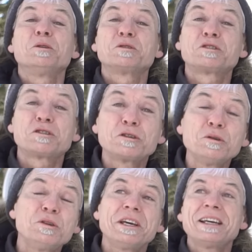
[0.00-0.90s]

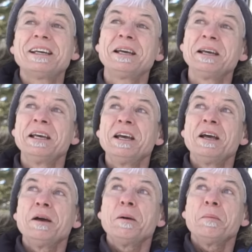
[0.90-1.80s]
soothing,
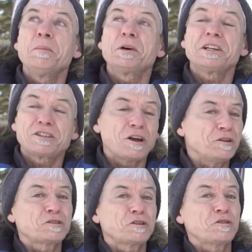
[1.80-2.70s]
but it's
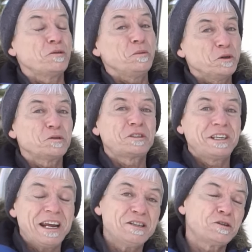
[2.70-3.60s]
also the most
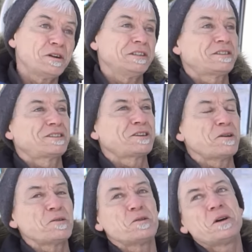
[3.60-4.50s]
dangerous. So